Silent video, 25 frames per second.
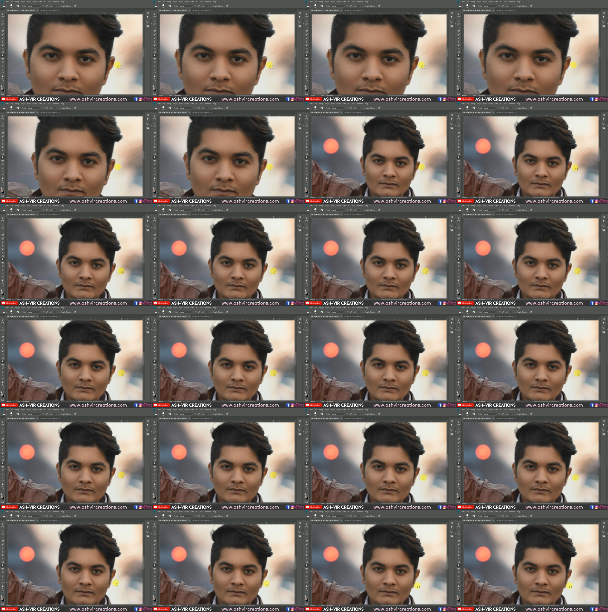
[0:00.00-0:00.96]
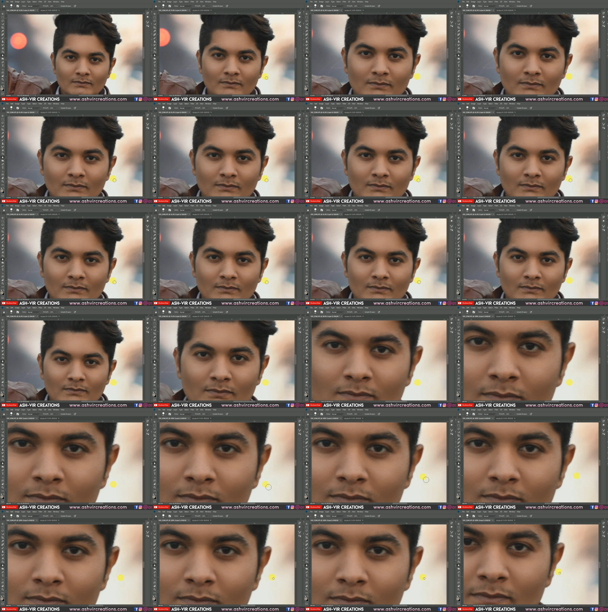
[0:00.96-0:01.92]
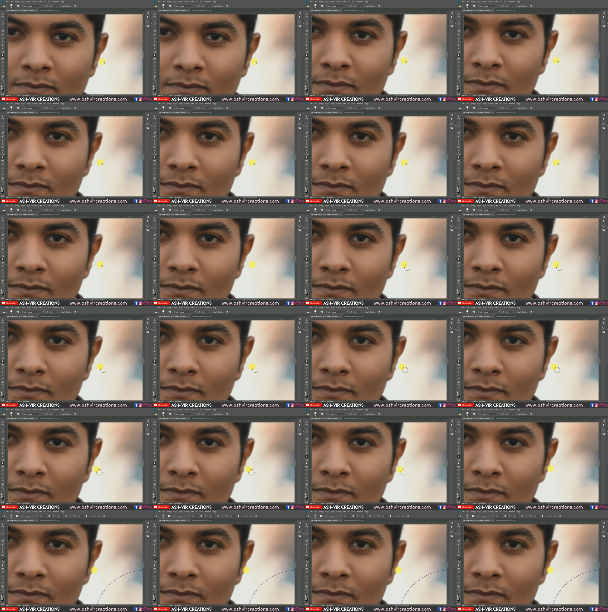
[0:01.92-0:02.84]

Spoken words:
Nothing is said.